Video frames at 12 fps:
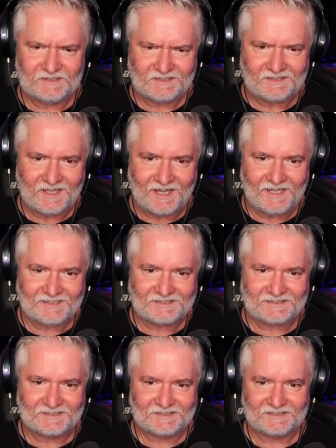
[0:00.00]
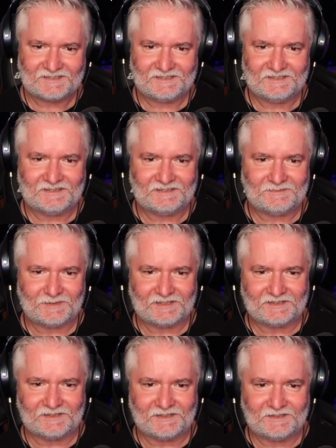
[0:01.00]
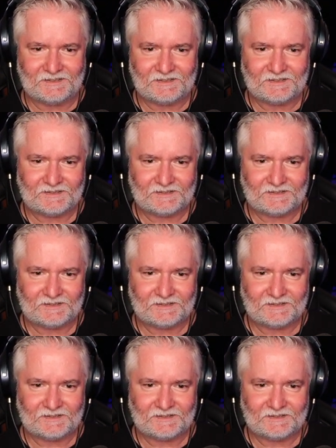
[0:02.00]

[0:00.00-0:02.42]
Is it an axe? Oh my god.